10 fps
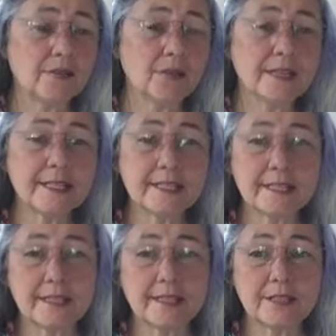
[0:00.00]
For
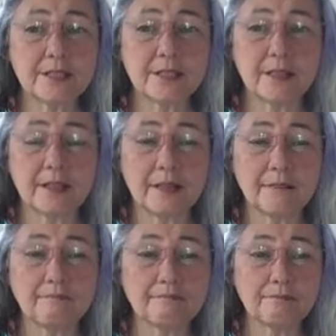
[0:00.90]
instance,
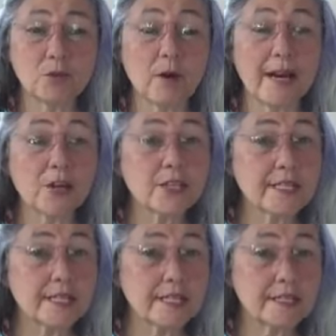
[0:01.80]
dryer
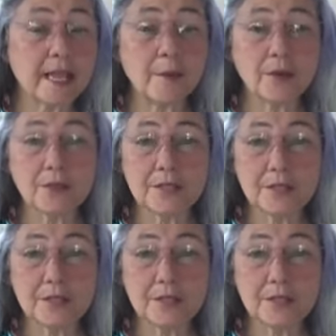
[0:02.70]
sheets, chemicals